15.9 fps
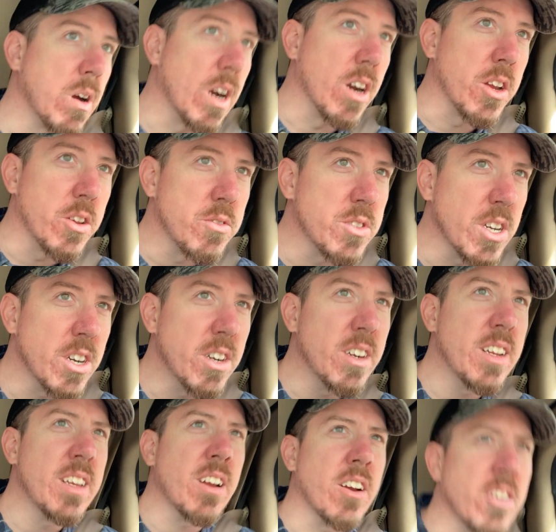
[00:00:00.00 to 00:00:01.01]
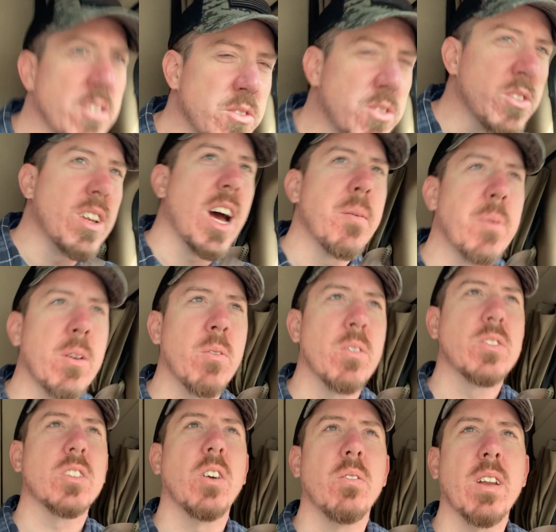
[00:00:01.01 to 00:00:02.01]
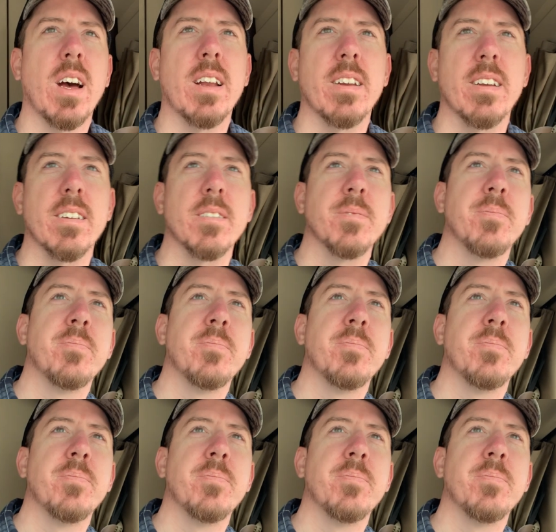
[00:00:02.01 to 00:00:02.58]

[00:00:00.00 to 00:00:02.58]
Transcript: are you turning? Are you stopping? What's going on here?